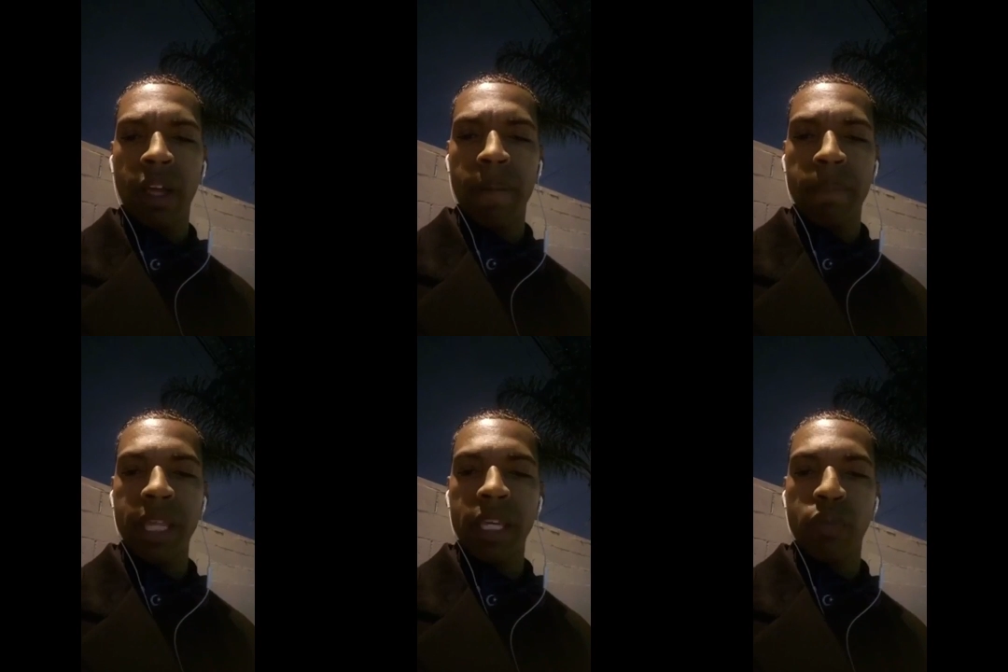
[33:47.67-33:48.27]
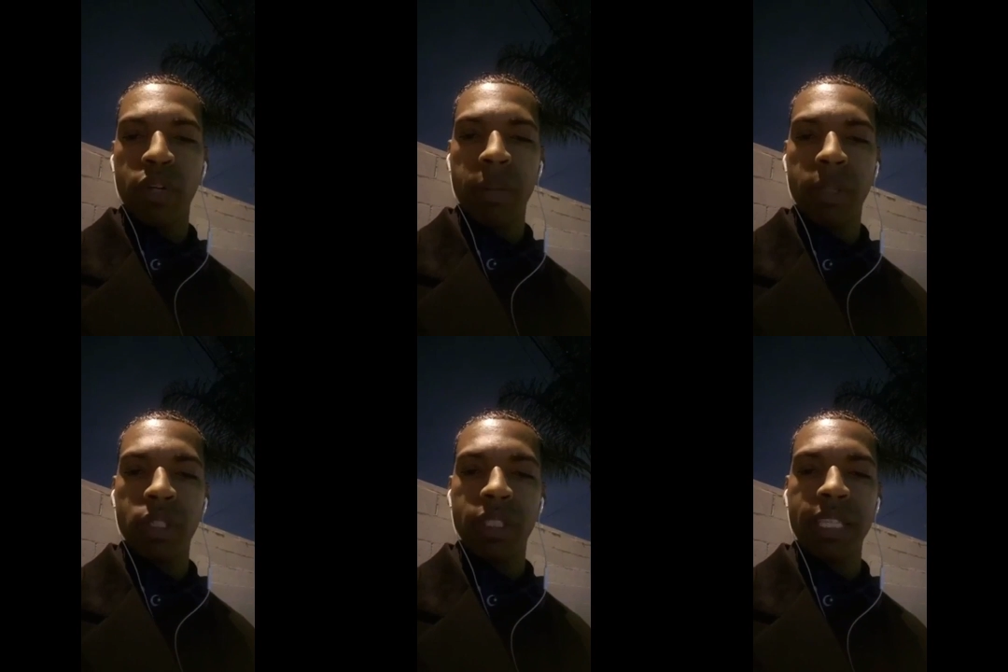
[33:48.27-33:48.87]
Thank you for coming to
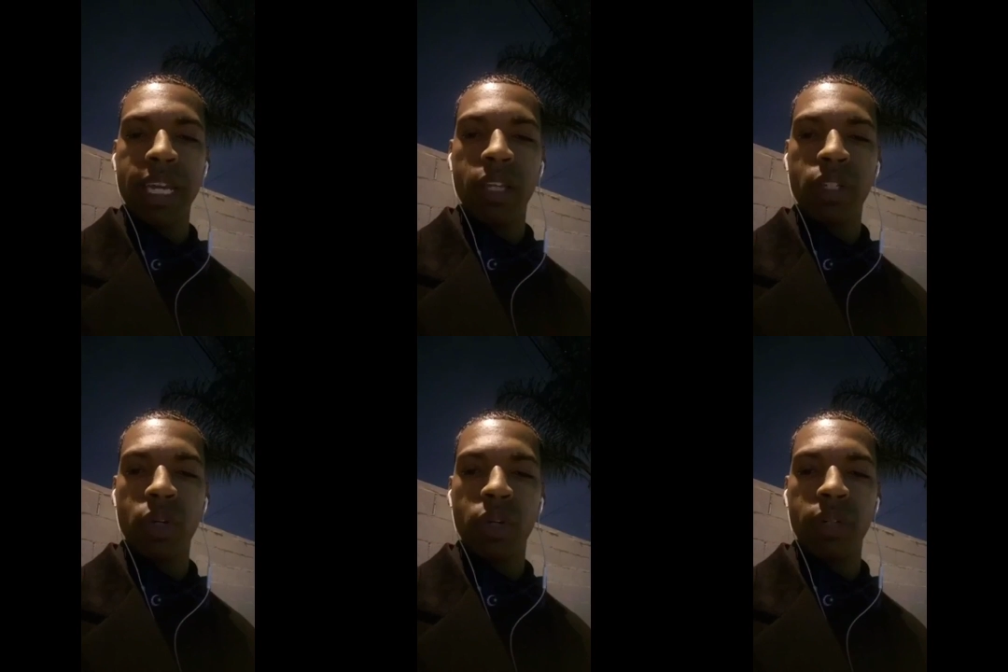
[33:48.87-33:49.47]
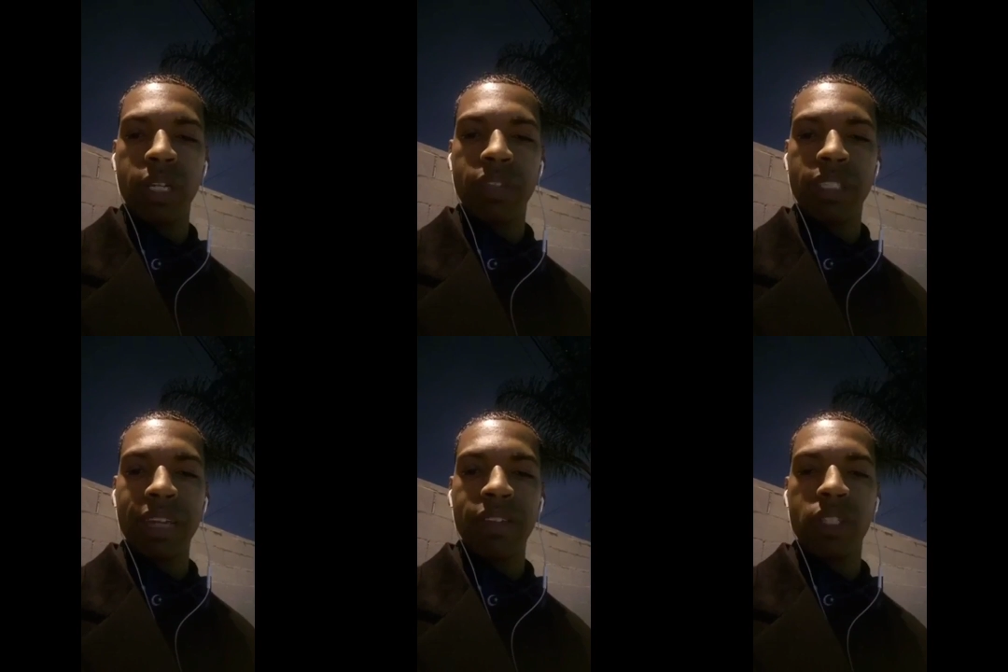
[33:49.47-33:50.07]
San Antonio. Love and
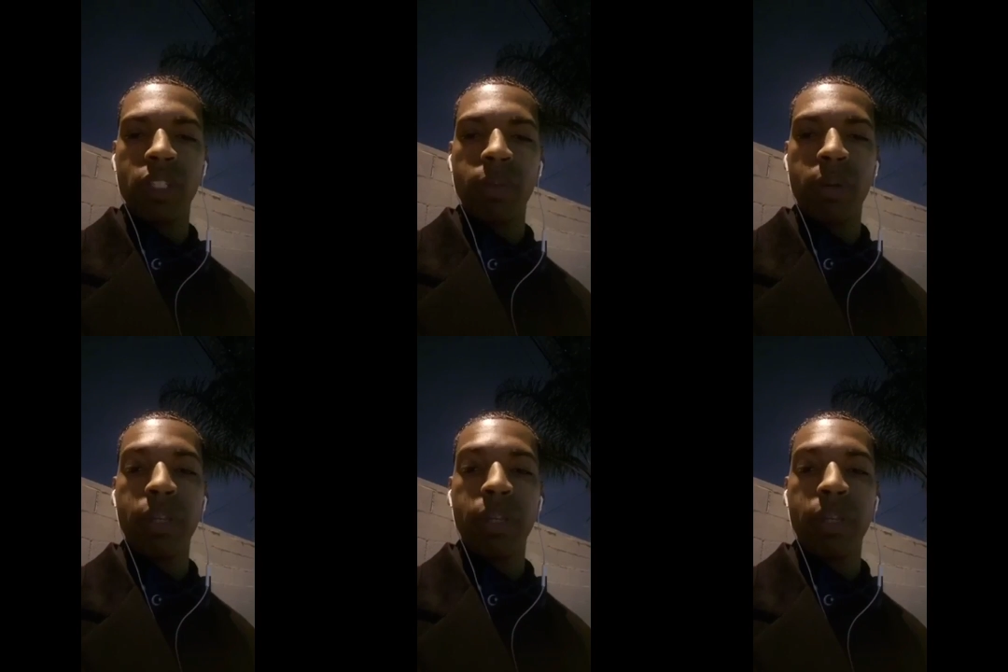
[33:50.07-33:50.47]
safety to you, my brother.